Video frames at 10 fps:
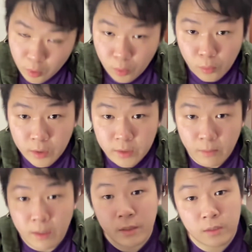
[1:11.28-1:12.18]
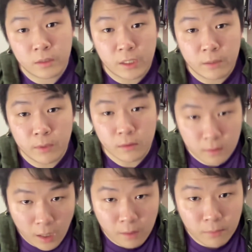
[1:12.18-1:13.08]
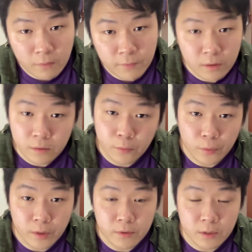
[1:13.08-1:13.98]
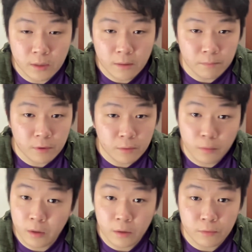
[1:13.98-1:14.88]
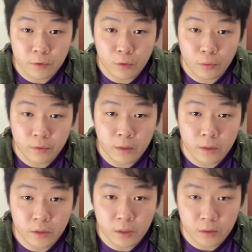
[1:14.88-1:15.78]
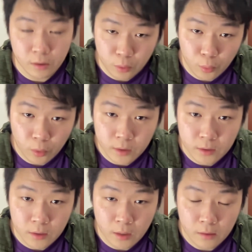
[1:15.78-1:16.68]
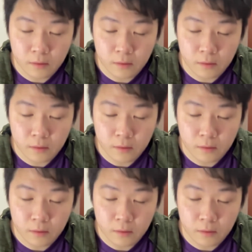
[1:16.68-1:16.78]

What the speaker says: What is up, ladies and gentlemen? I'm Marvin, codename CM. Welcome to the Code United channel once again.